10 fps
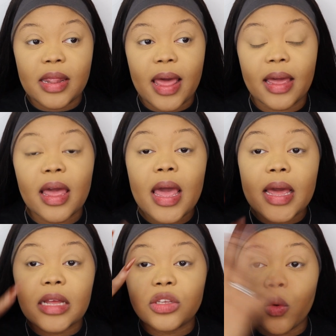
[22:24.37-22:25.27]
Like,
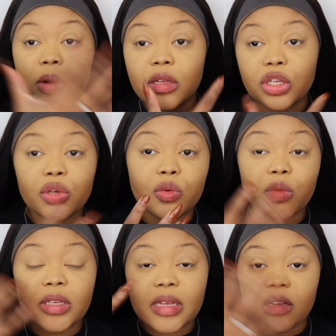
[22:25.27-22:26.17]
it's going to
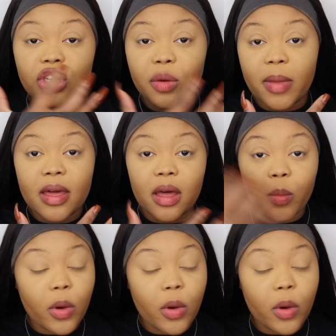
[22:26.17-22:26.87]
set your makeup